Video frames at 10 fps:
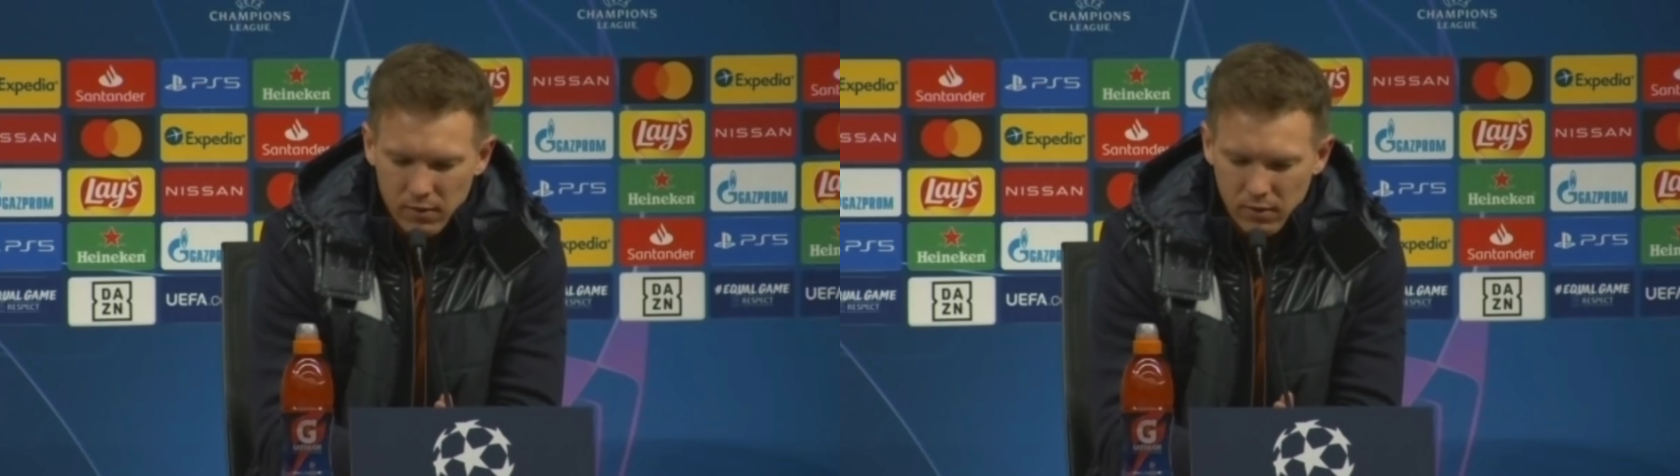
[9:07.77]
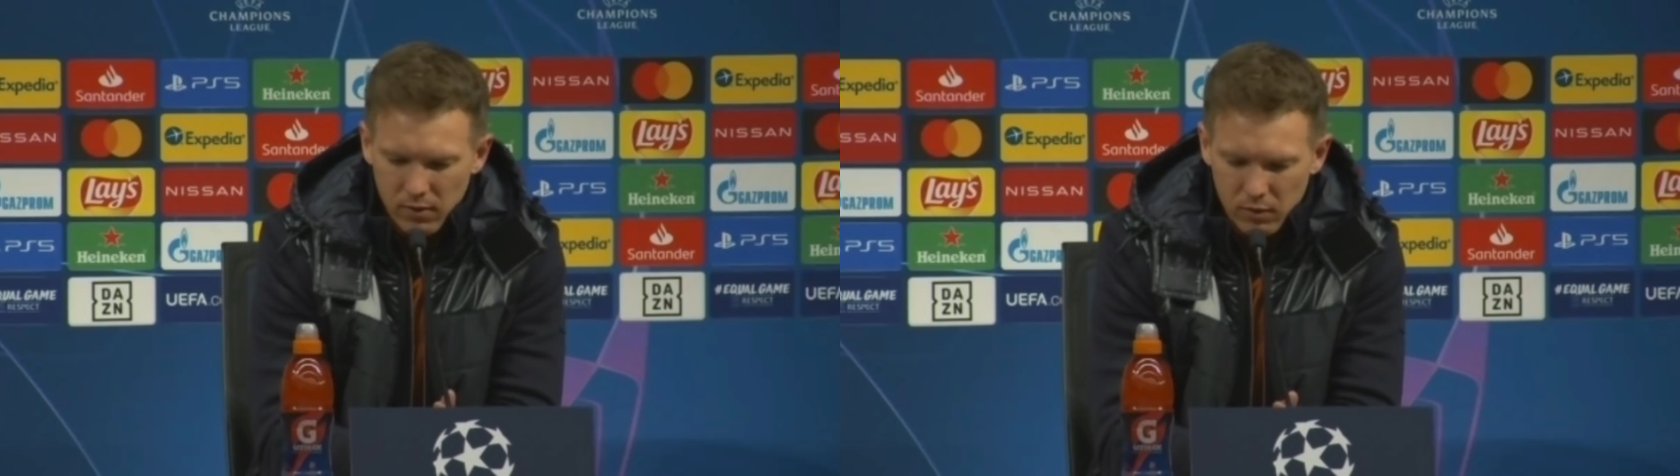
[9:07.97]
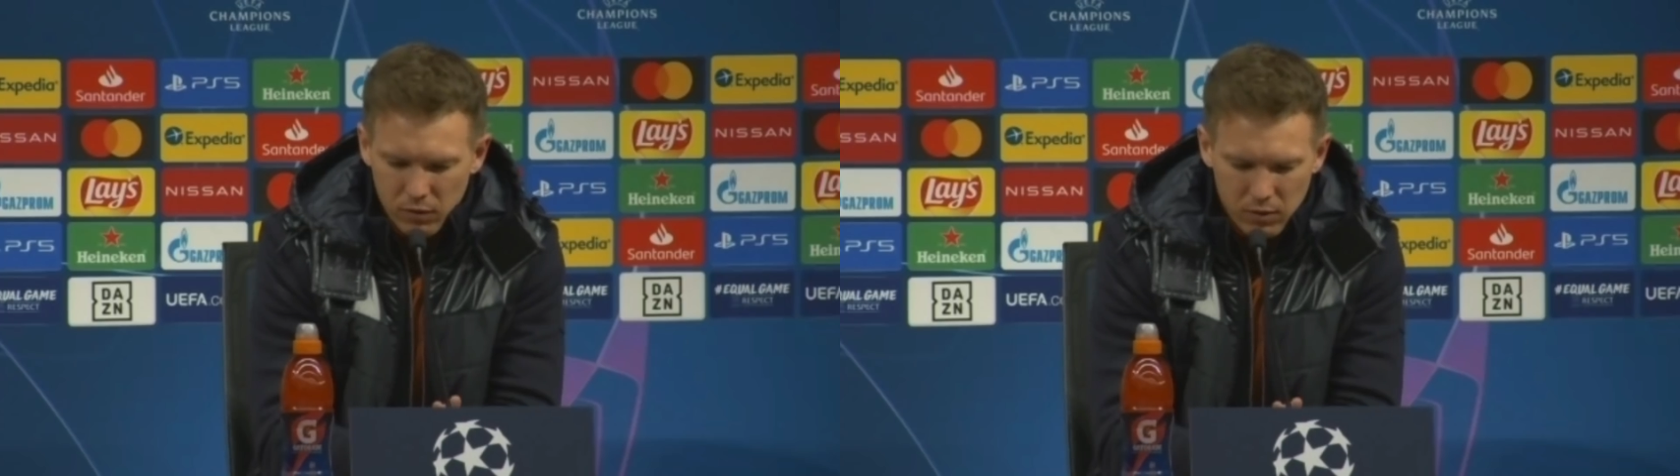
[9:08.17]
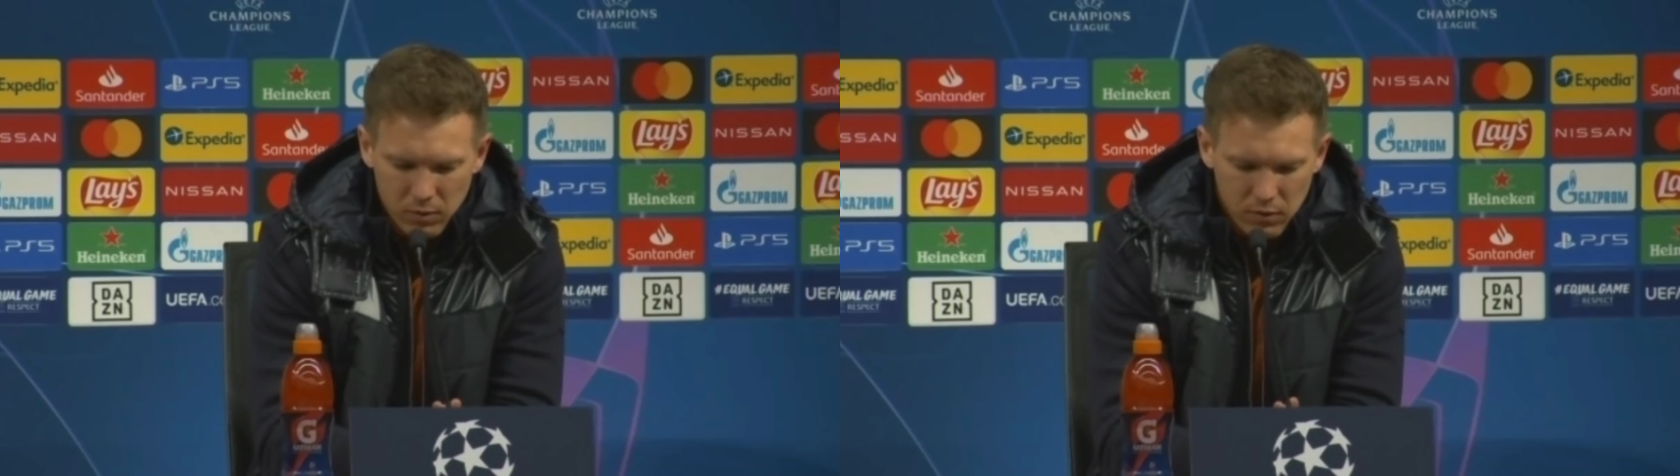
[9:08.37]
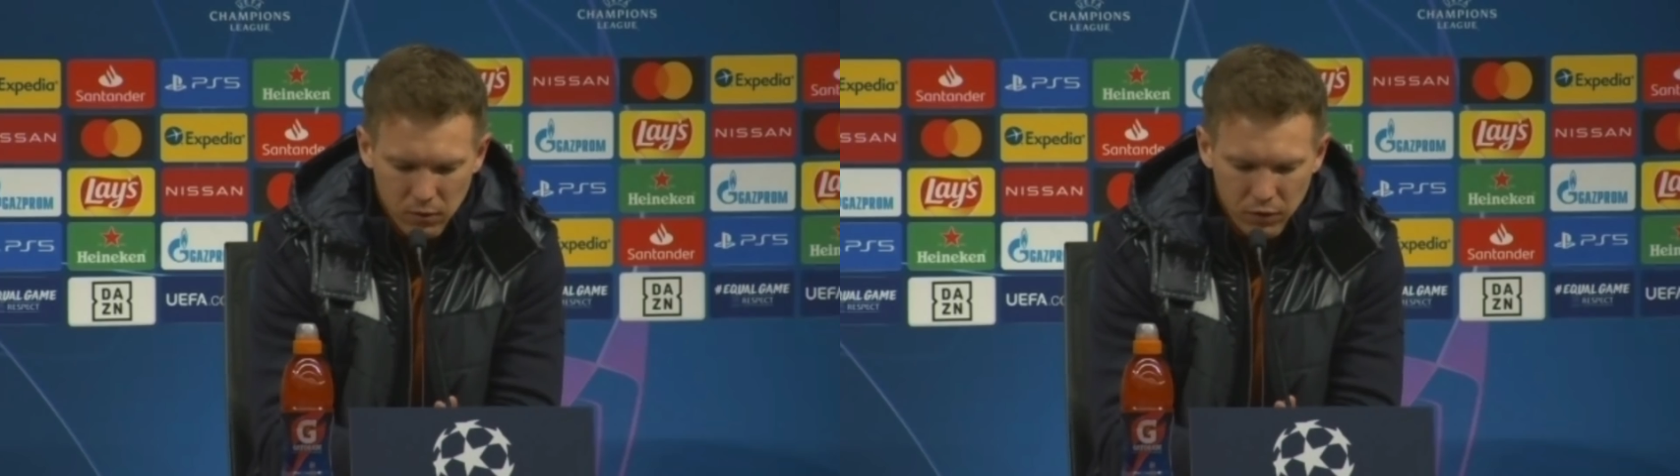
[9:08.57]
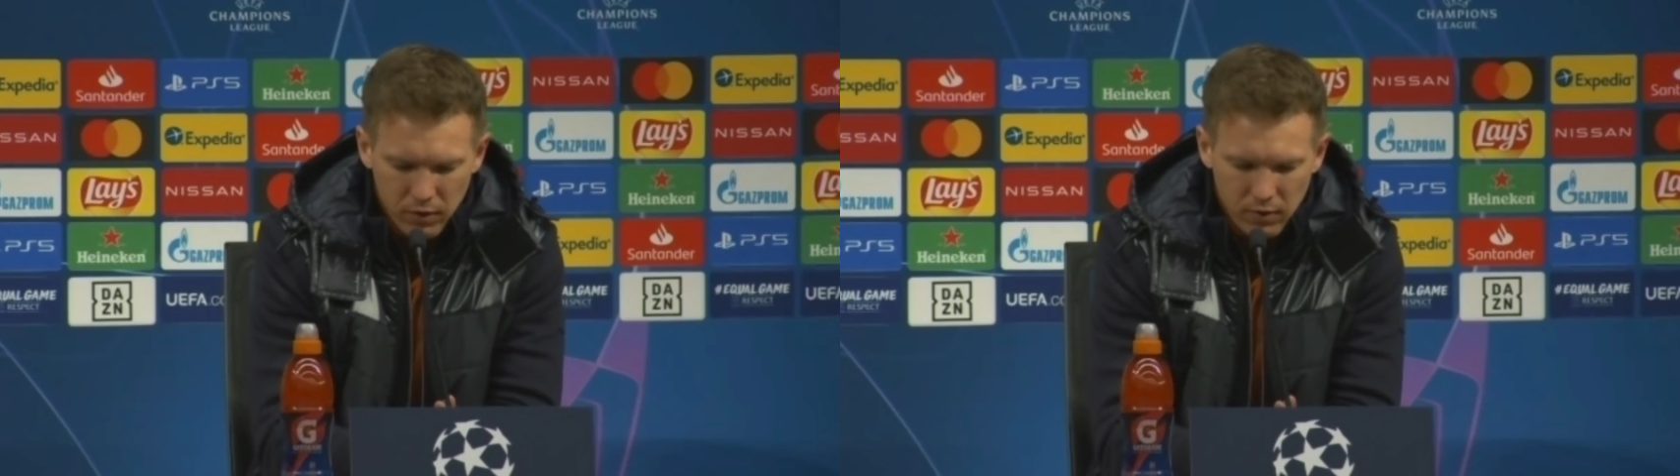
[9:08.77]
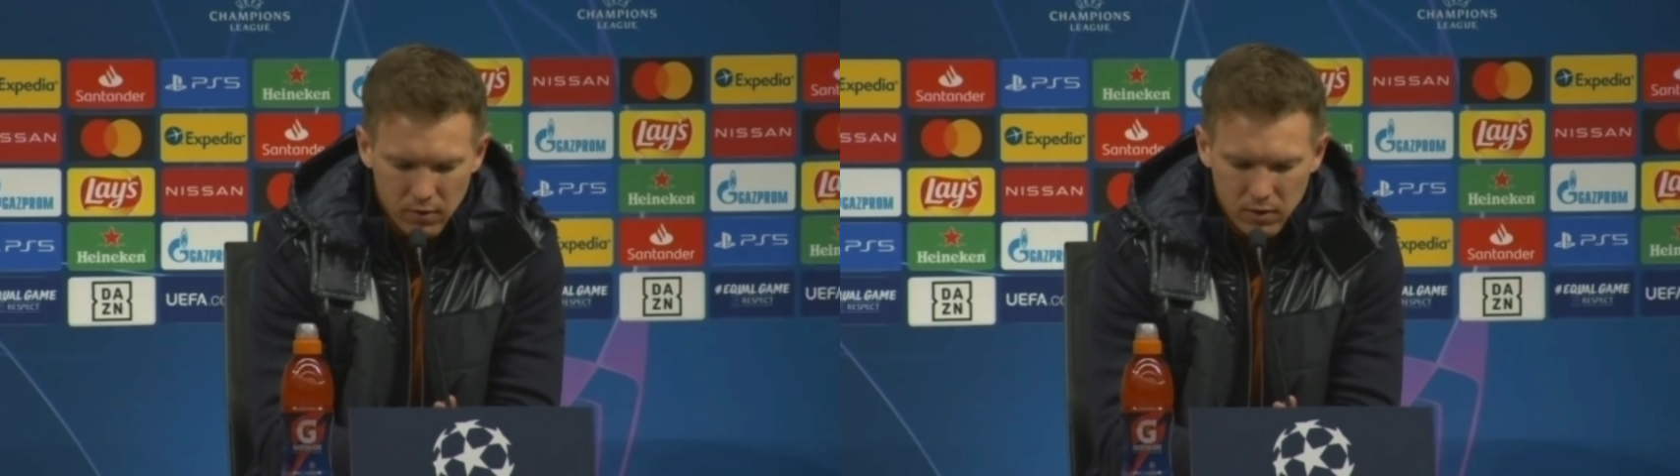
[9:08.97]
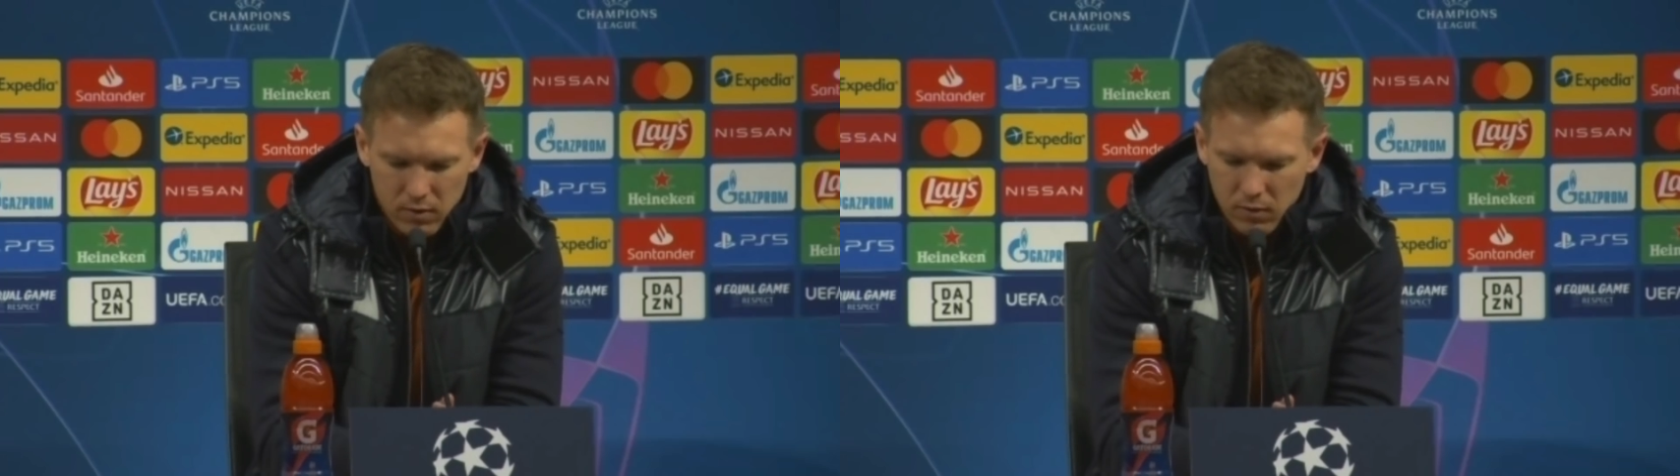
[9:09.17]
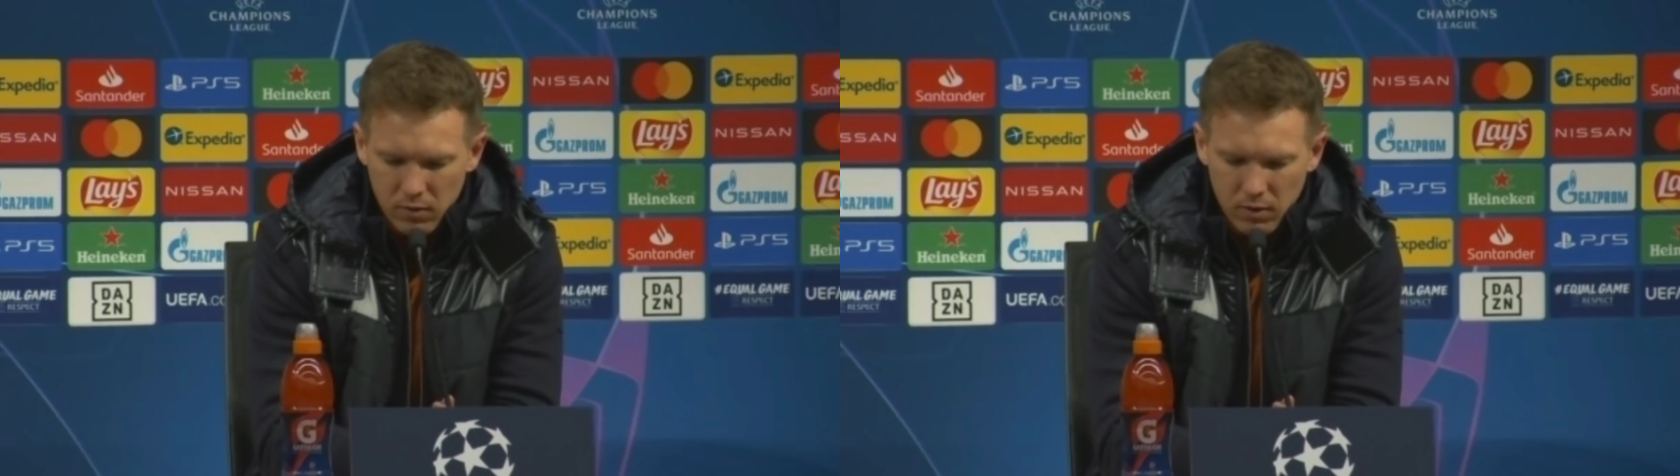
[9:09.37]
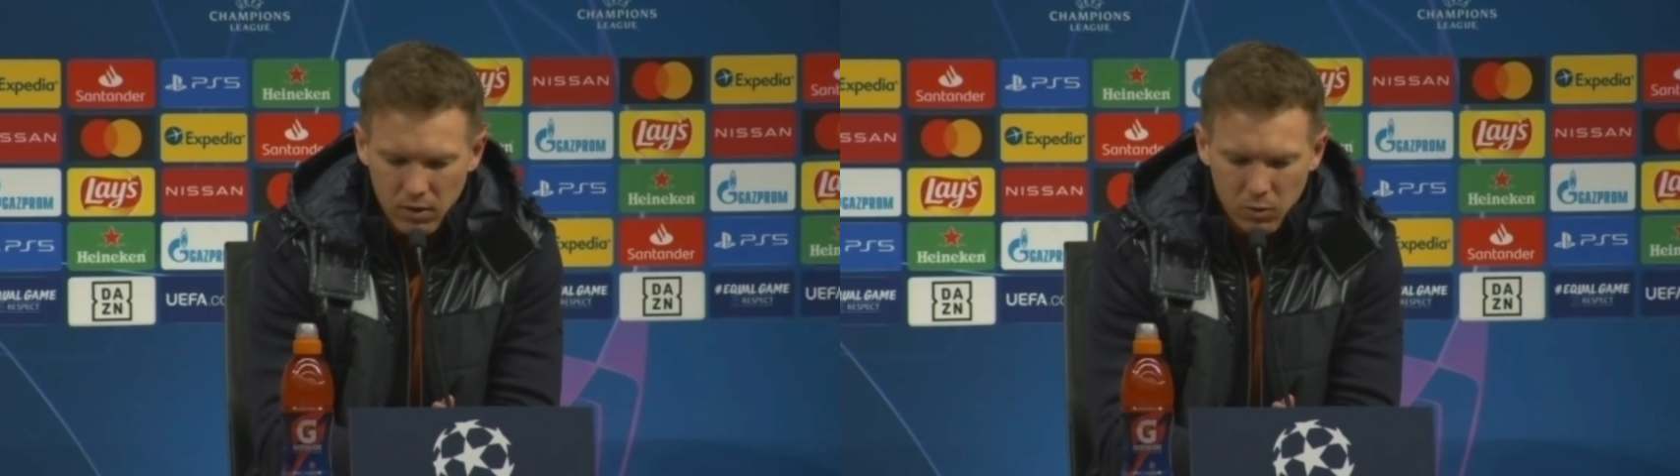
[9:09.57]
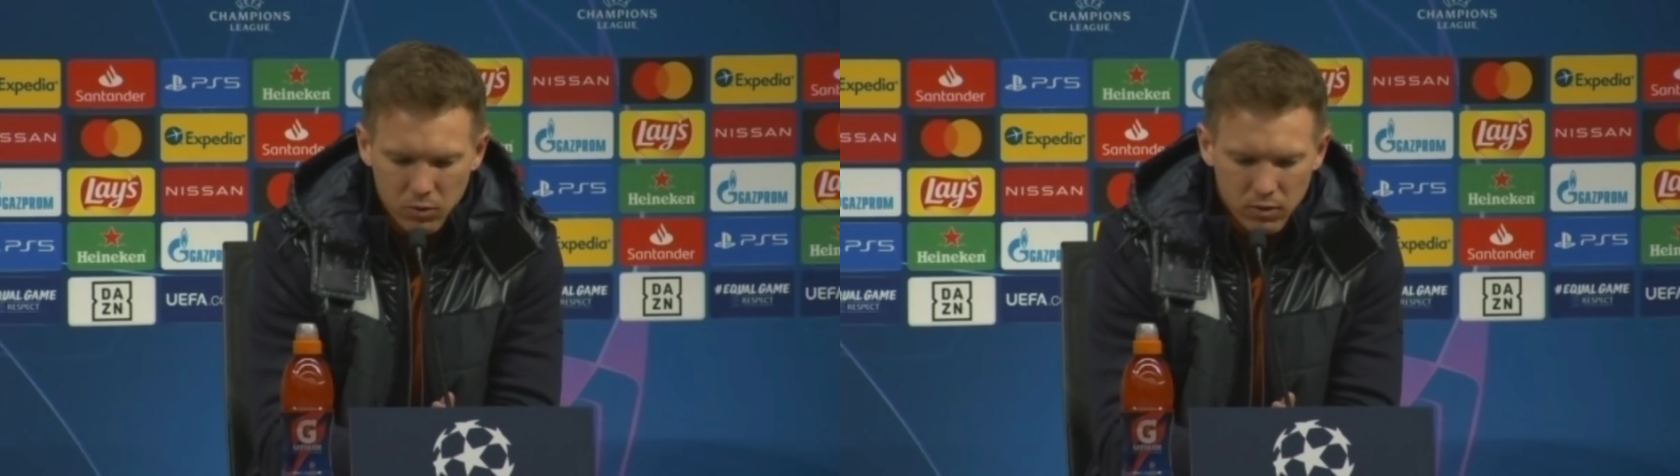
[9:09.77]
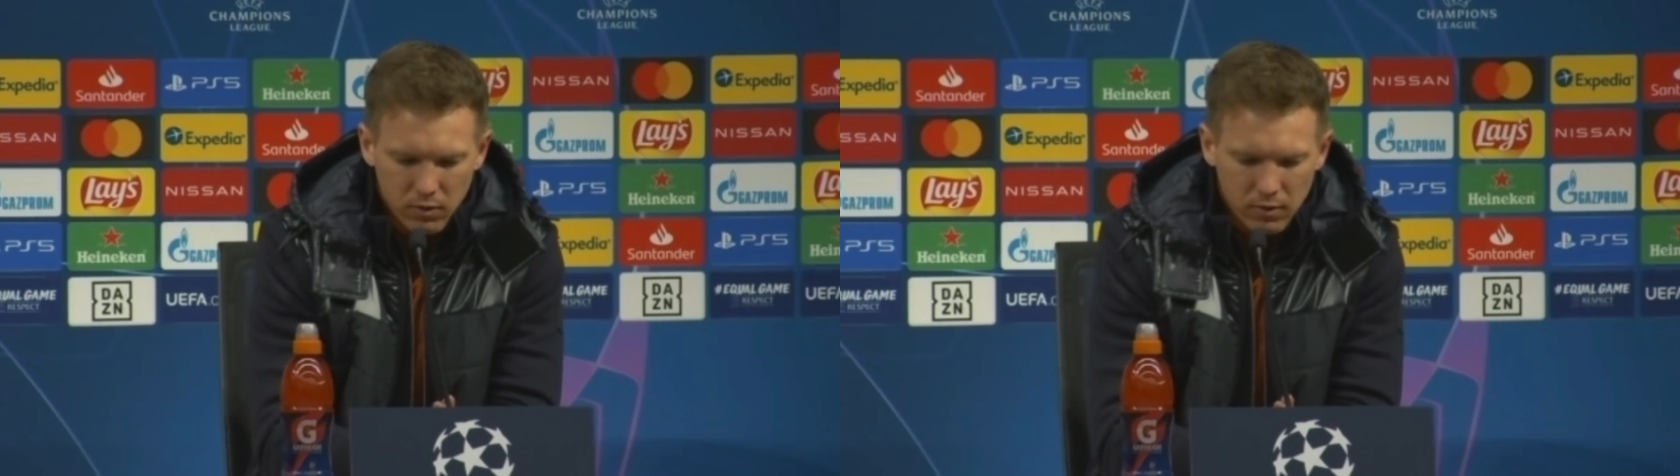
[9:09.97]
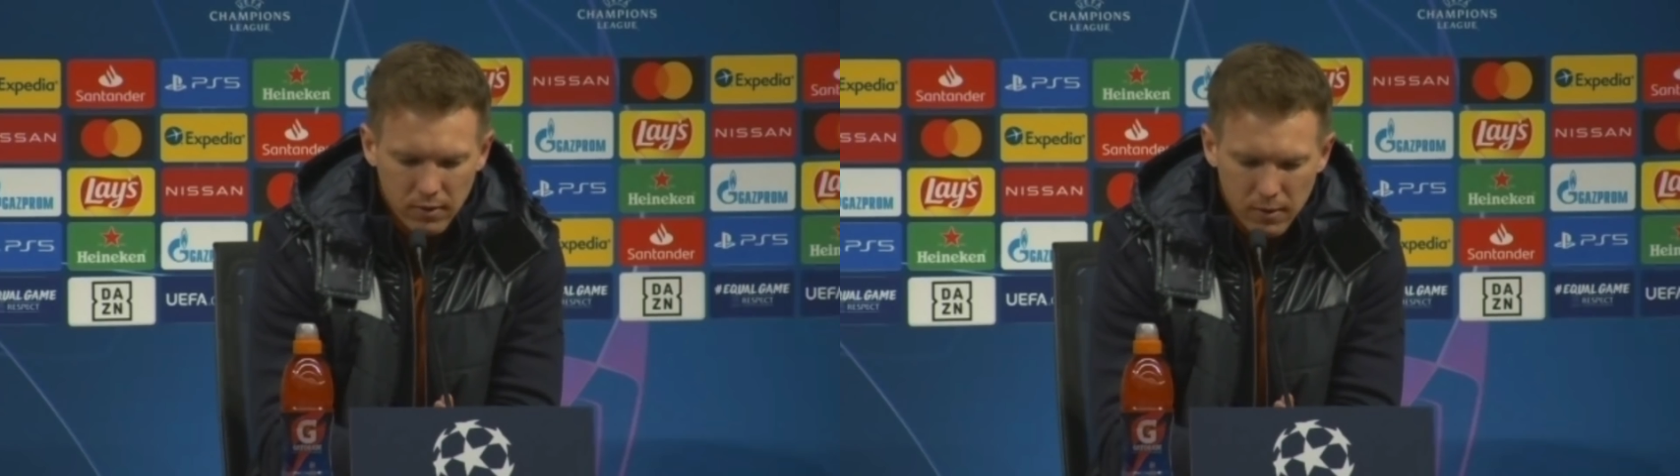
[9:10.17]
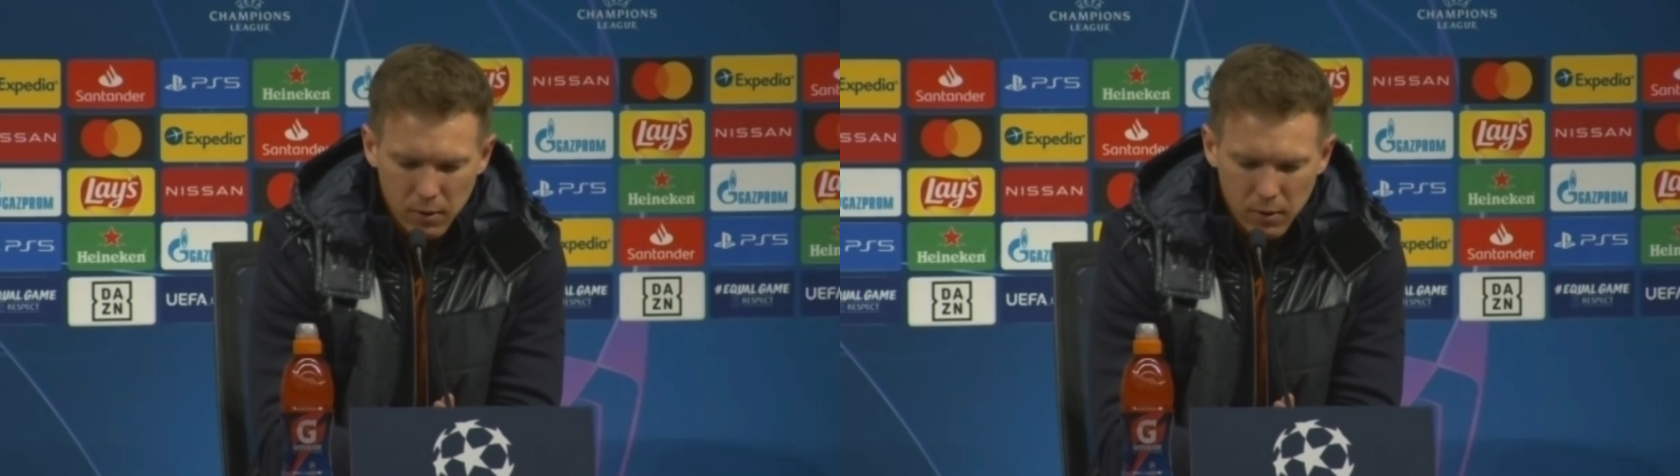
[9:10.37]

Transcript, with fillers: Uh, if this, the field is uh, close and